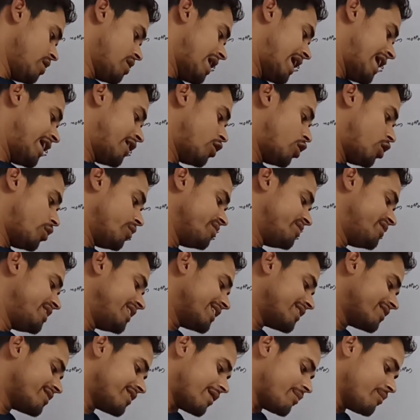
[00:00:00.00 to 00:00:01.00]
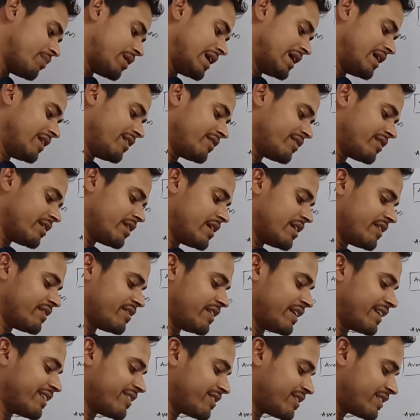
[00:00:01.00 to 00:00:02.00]
An object travels
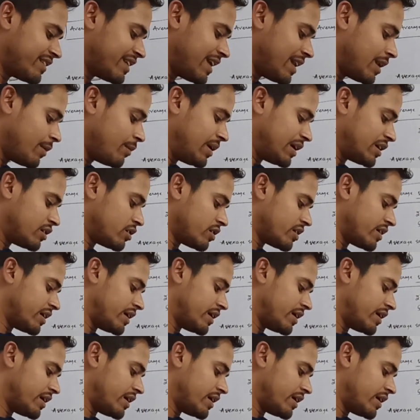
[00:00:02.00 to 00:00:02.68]
16 meter